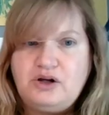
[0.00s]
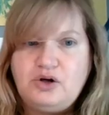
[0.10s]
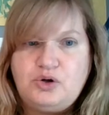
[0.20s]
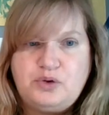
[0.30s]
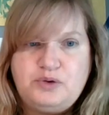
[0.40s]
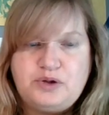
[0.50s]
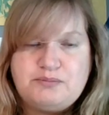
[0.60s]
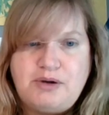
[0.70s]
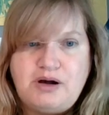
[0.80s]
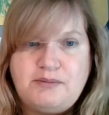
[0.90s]
who your
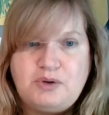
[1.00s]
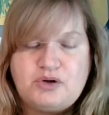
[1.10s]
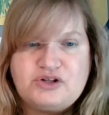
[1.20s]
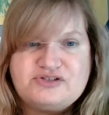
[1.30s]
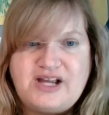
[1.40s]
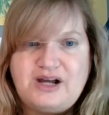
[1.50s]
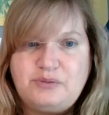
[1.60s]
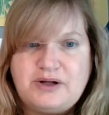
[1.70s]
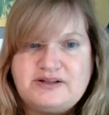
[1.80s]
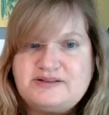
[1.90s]
mom or your dad
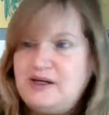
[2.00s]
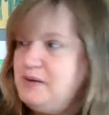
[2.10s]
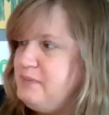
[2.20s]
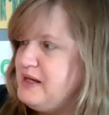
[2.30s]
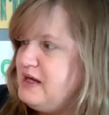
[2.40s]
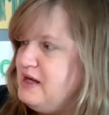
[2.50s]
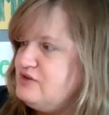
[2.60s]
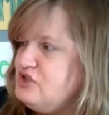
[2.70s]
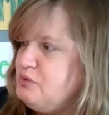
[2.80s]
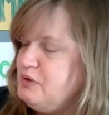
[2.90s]
was
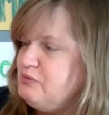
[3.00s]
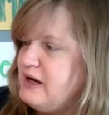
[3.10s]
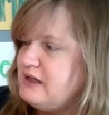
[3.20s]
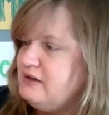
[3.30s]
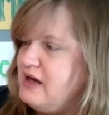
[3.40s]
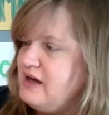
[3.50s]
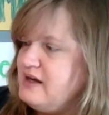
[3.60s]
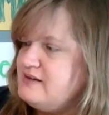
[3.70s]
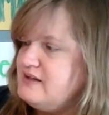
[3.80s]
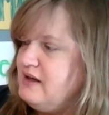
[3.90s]
because you would
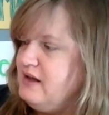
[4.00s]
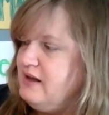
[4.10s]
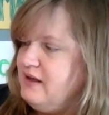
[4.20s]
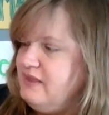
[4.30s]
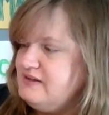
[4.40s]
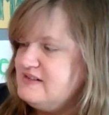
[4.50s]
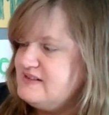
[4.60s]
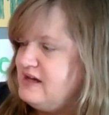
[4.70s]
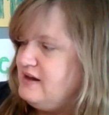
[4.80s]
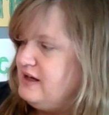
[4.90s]
recognize the
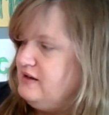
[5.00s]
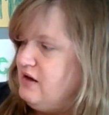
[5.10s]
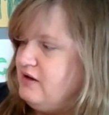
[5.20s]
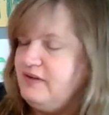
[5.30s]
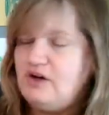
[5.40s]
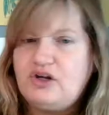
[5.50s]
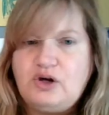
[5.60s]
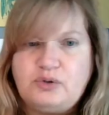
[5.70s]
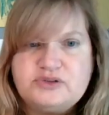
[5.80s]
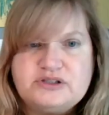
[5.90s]
design on their
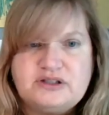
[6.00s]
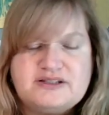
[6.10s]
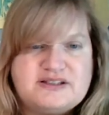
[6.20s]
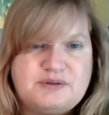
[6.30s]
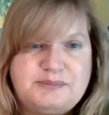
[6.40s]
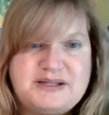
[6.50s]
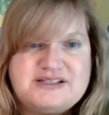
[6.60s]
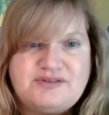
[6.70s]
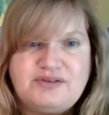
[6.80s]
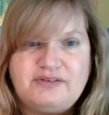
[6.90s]
coat because it would be
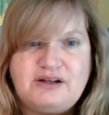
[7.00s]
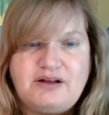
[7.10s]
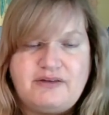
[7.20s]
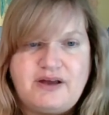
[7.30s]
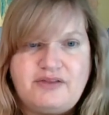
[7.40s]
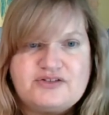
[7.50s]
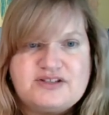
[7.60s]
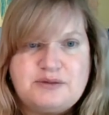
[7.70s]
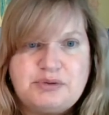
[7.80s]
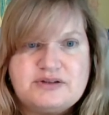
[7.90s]
different than all the other
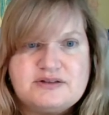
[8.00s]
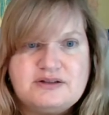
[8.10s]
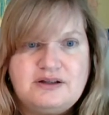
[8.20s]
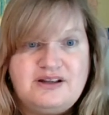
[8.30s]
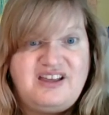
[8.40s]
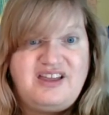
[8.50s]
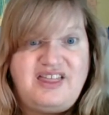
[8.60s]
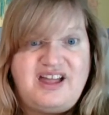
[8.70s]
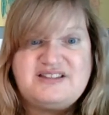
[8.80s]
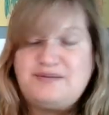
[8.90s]
zebras.
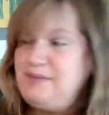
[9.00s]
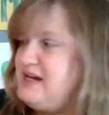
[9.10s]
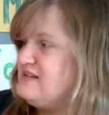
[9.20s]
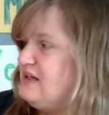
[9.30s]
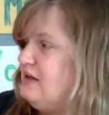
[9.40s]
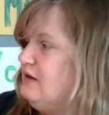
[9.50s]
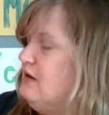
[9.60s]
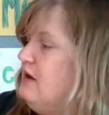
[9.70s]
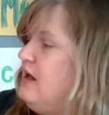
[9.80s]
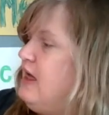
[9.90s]
That's amazing.
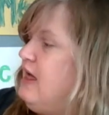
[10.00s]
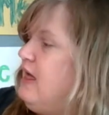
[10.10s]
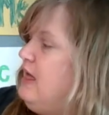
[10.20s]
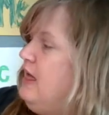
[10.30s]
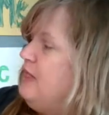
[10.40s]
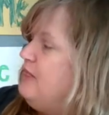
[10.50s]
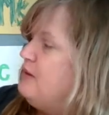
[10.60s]
The